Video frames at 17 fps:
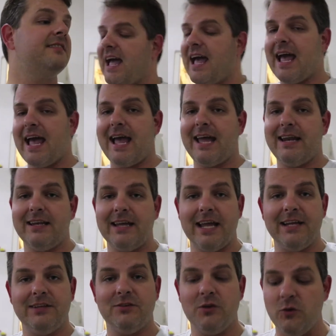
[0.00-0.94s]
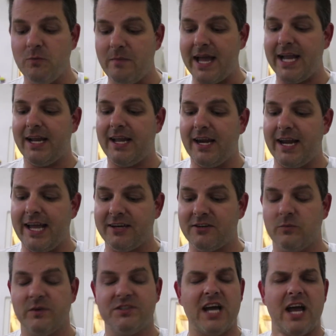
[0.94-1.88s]
had a 2 meg
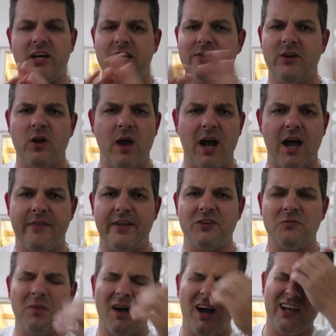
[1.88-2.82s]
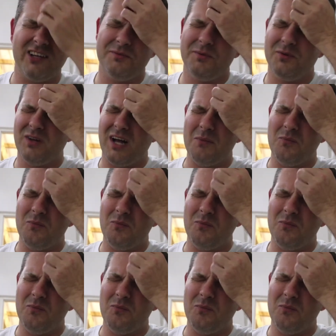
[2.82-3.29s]
connection, which I don't even know how that's possible.